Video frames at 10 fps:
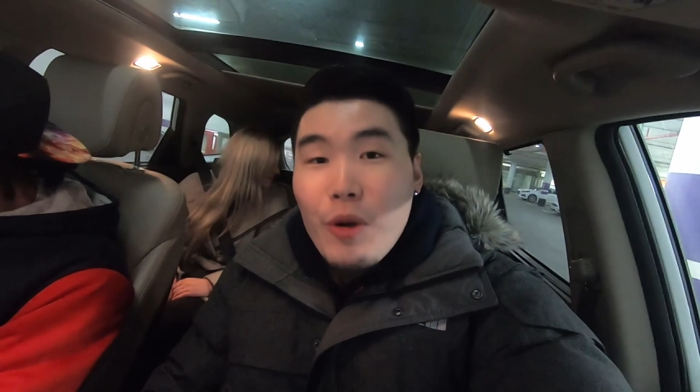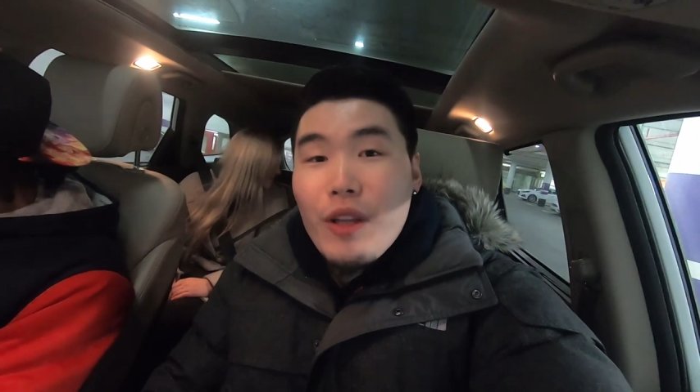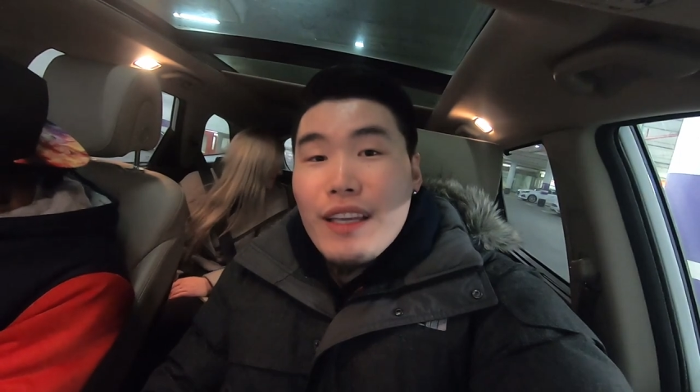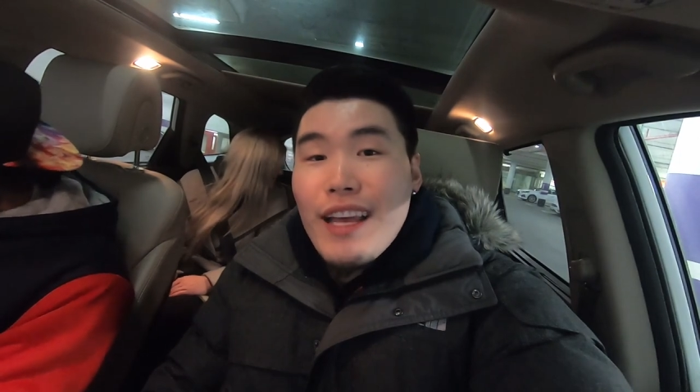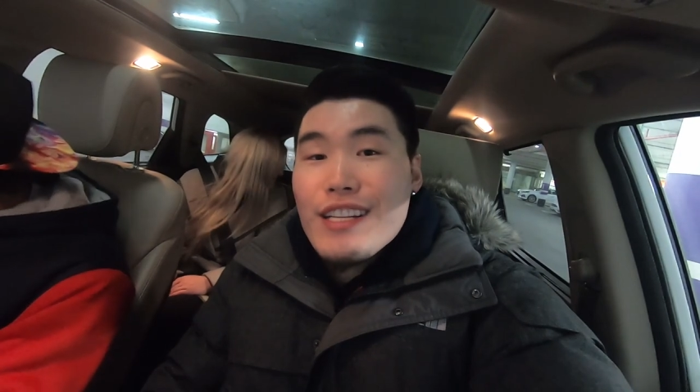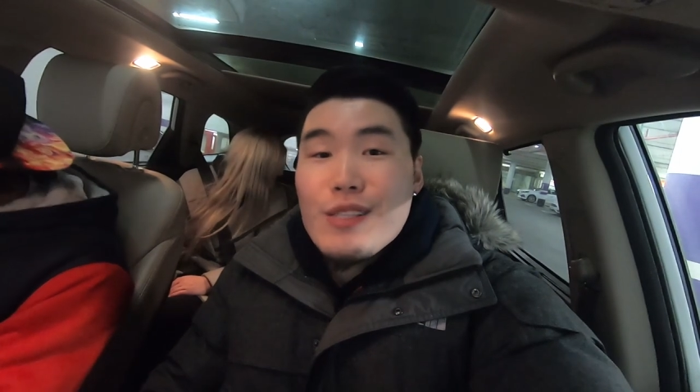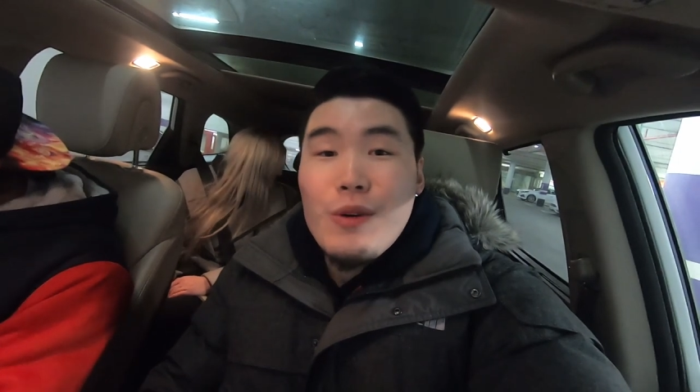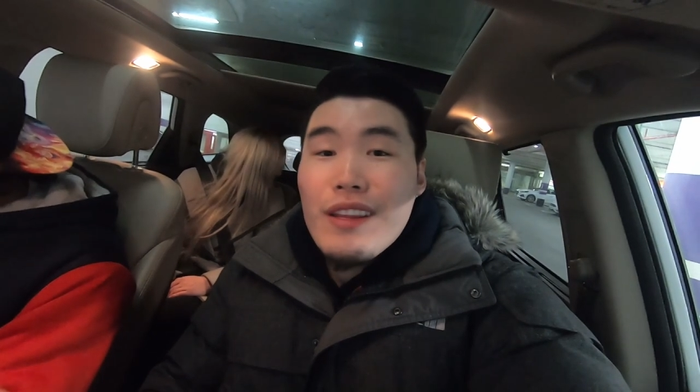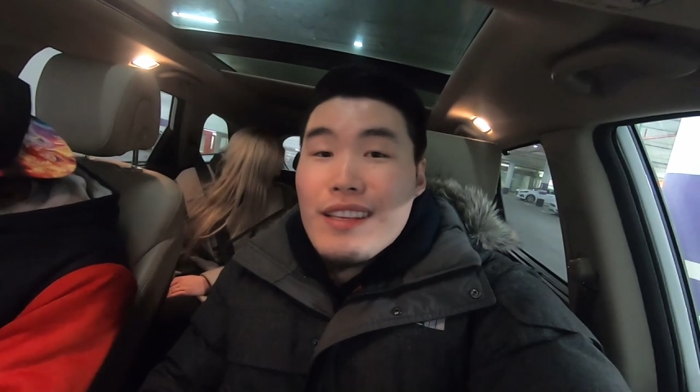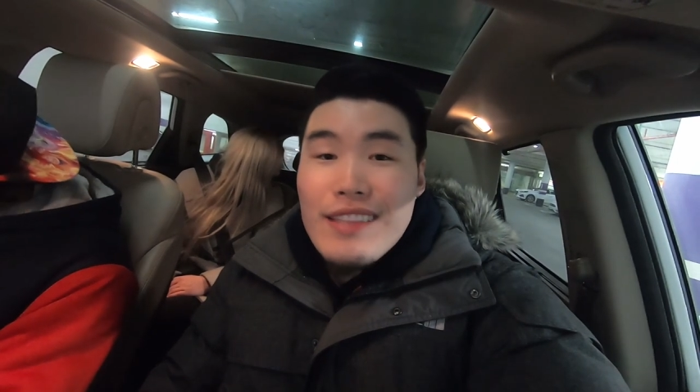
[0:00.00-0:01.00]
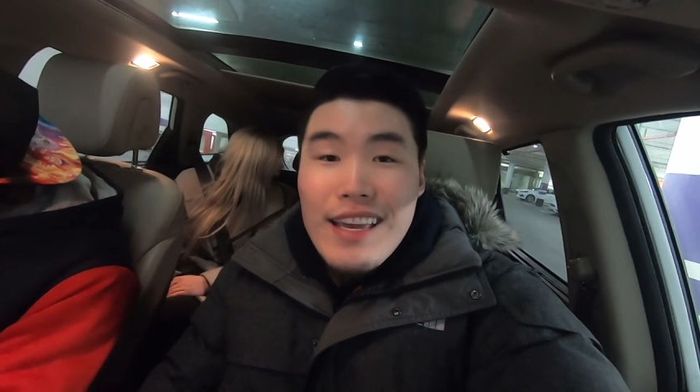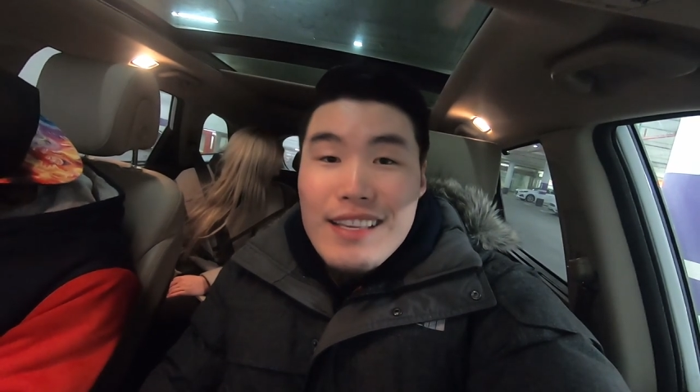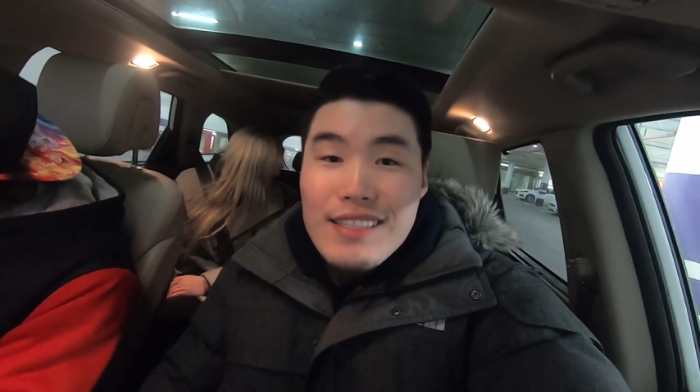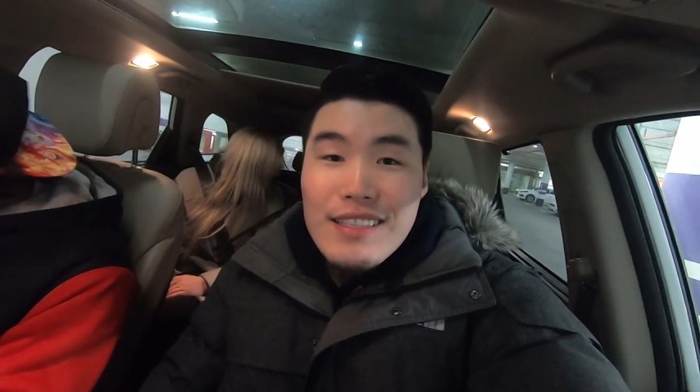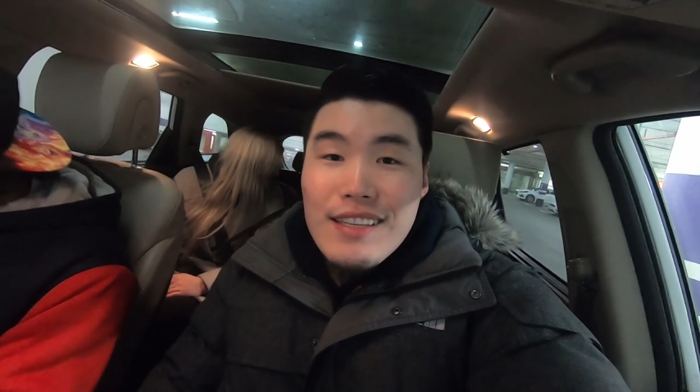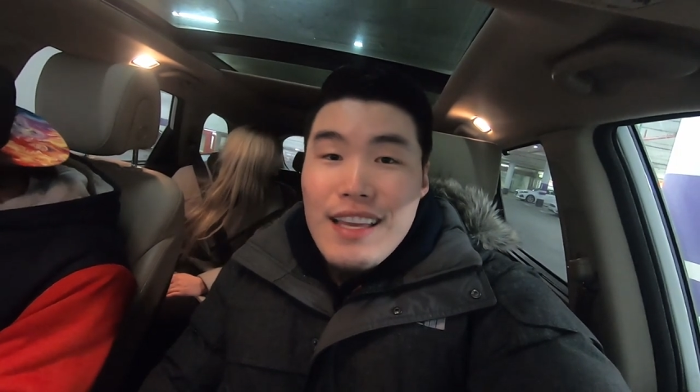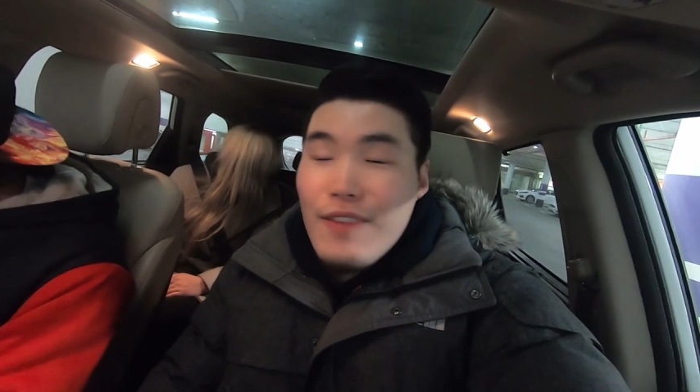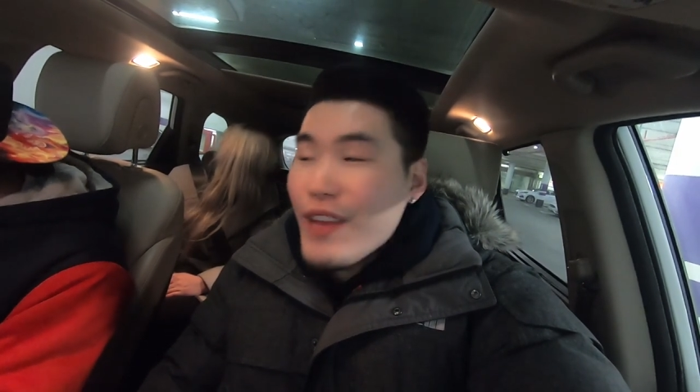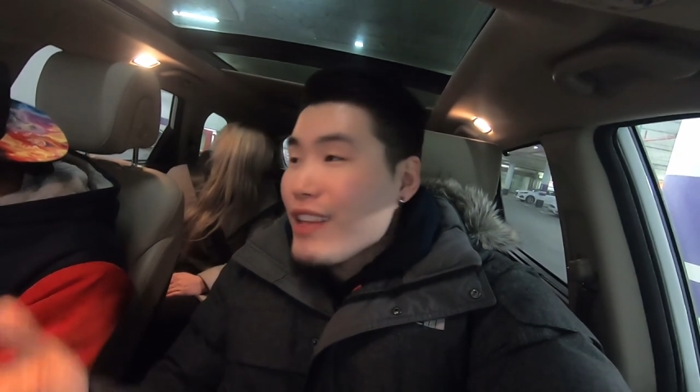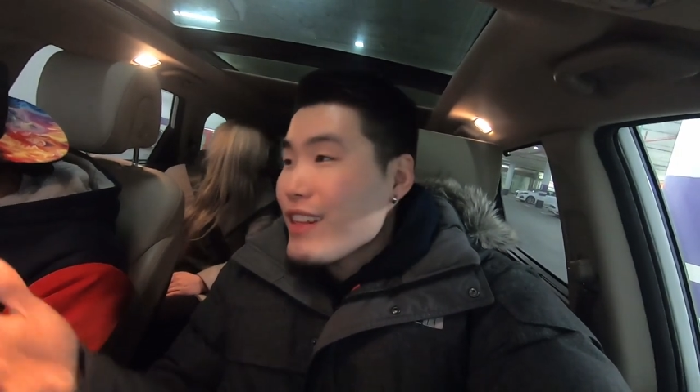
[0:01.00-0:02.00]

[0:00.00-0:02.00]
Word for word: Broly and Legends one of these days. If not,